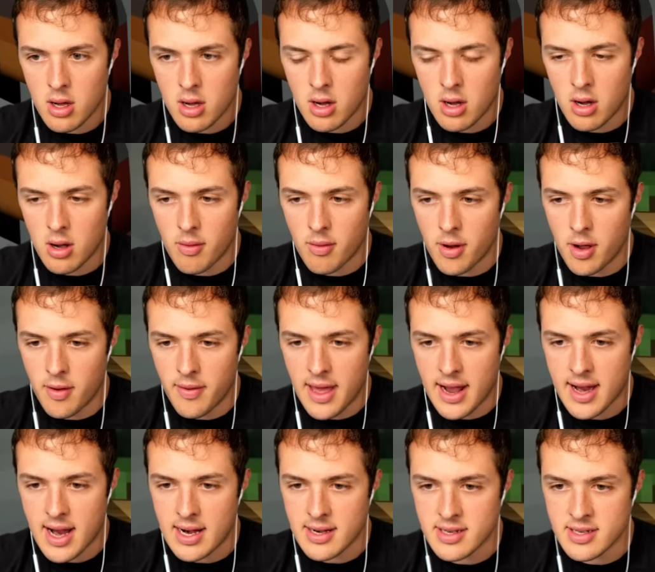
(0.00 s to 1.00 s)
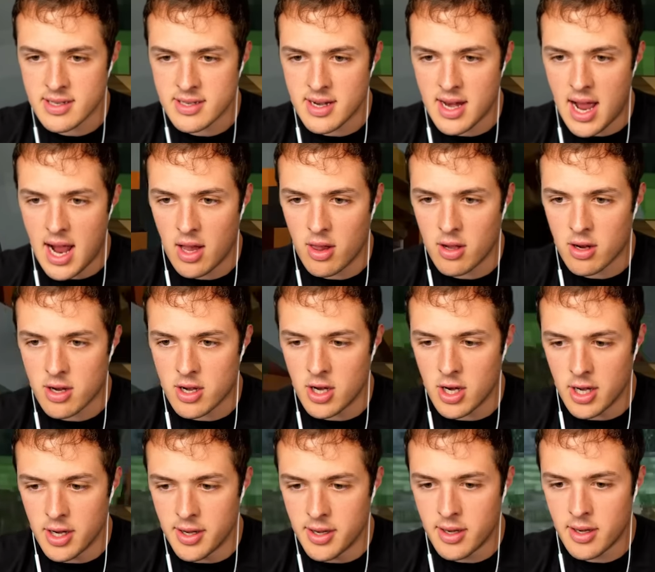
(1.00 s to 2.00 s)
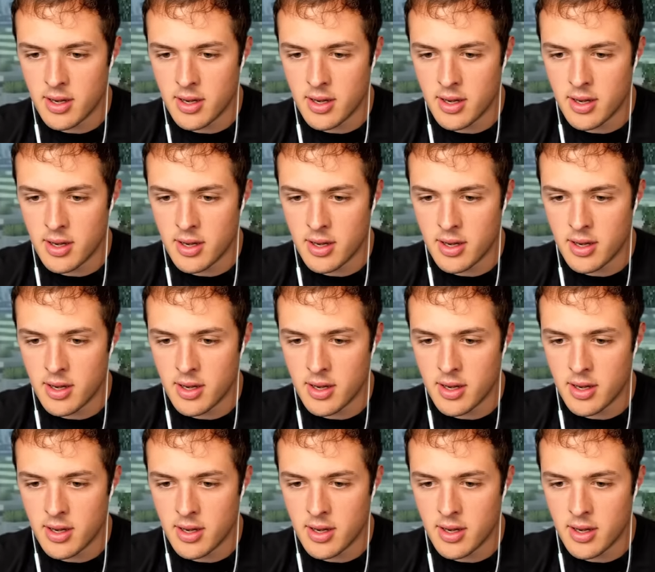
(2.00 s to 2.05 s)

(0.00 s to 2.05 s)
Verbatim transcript: Oh no, that guy does not look good.